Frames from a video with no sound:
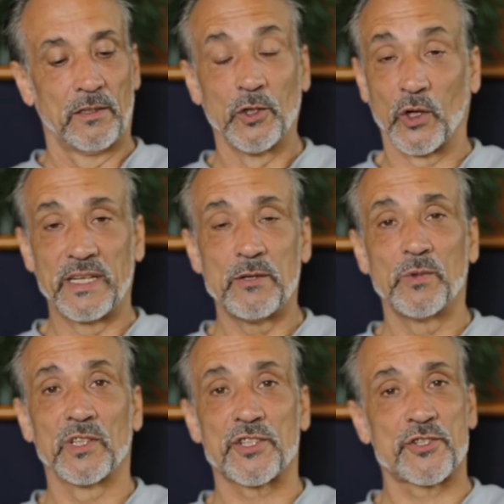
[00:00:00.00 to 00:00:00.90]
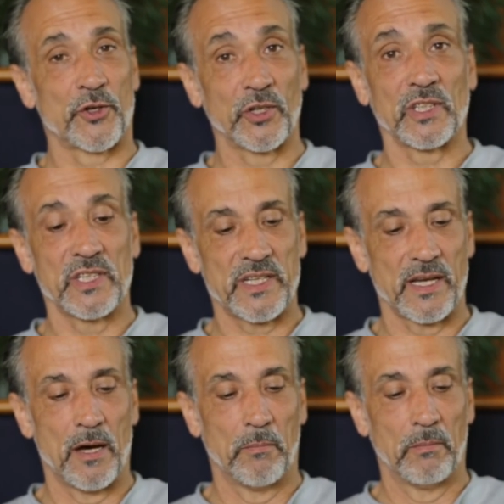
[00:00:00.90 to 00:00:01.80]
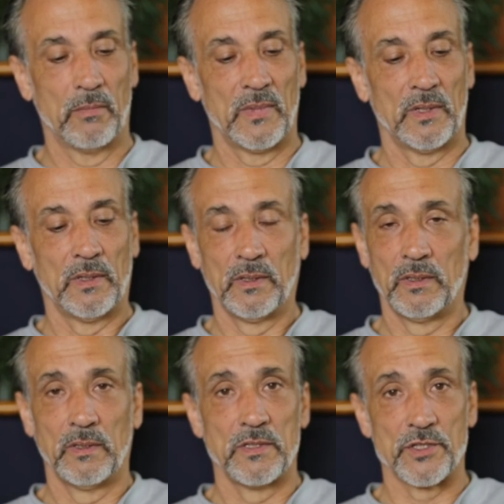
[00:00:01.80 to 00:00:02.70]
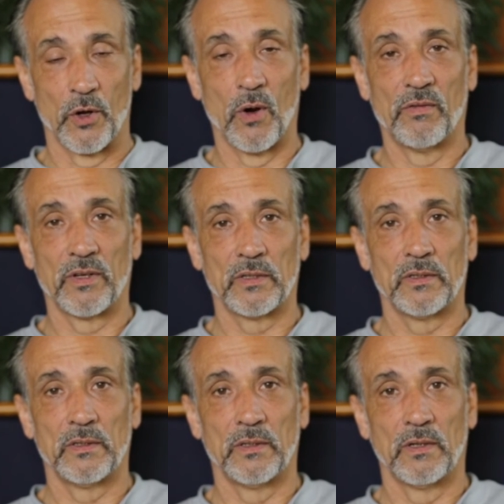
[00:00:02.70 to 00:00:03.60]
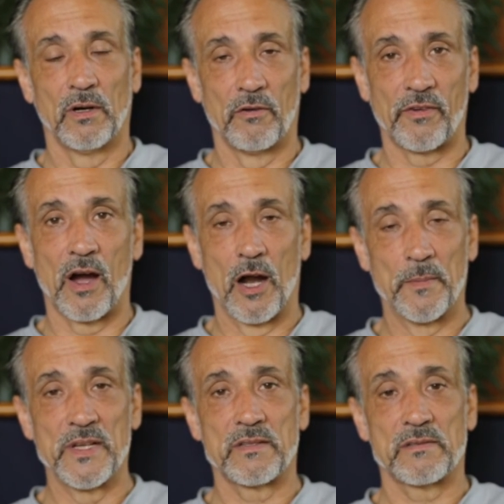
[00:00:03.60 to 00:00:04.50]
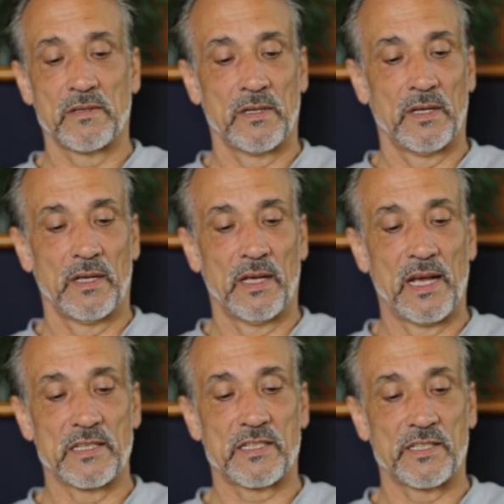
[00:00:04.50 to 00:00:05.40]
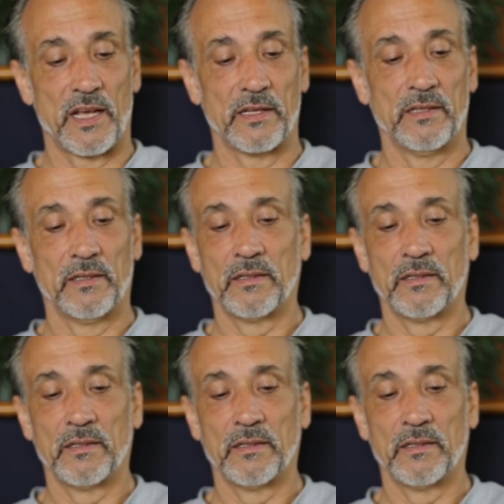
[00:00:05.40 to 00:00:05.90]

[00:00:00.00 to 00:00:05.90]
Look, he will certainly come, Jehovah of armies has said."